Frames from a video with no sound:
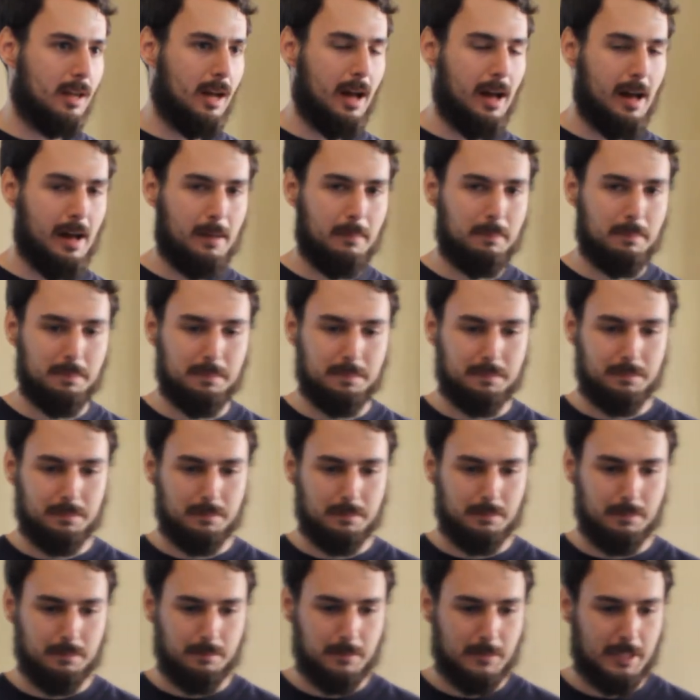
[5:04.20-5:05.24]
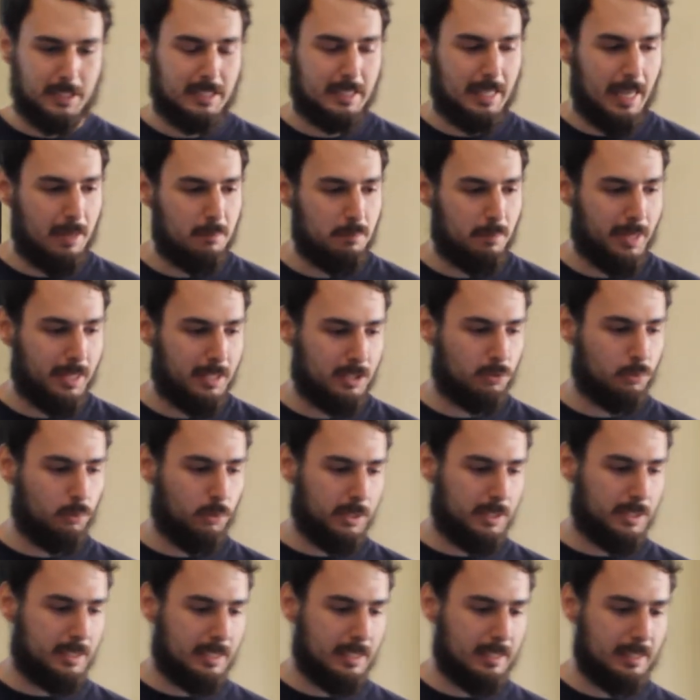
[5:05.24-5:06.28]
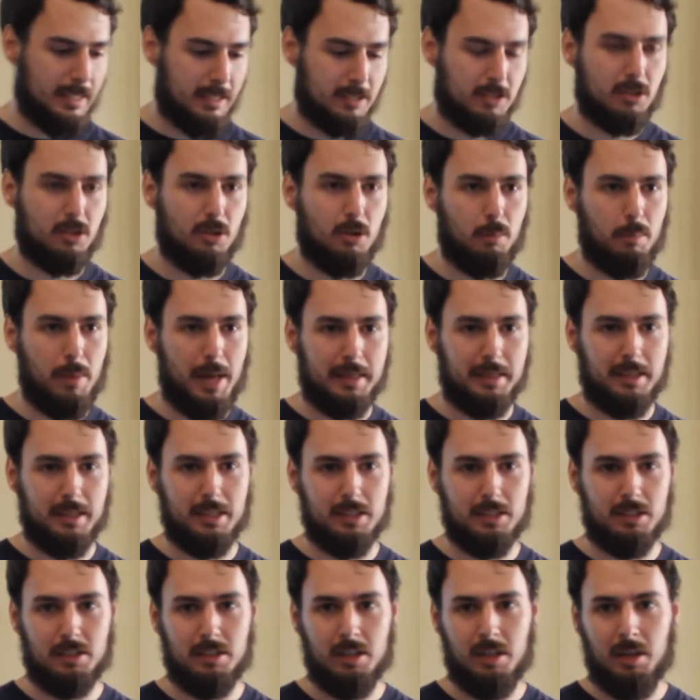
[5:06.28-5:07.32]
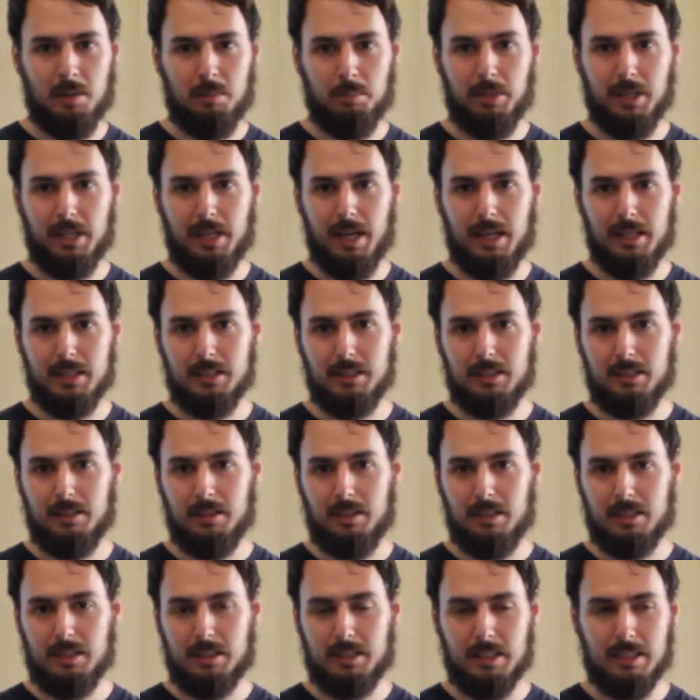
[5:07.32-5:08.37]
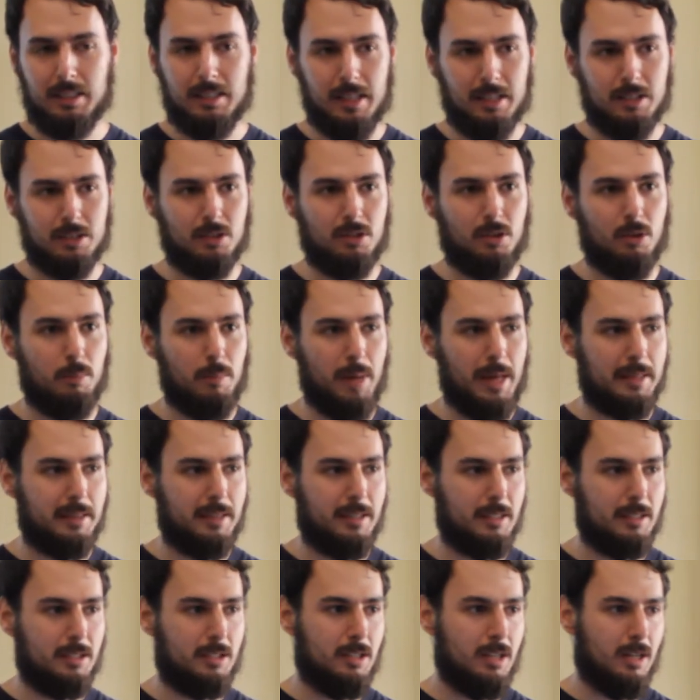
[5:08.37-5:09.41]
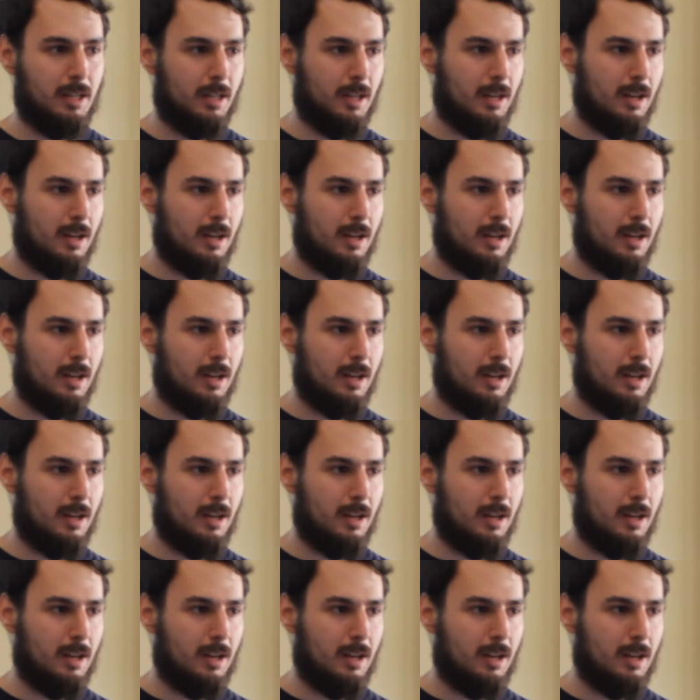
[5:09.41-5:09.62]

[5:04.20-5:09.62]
um, statements with statistical methods because statistical methods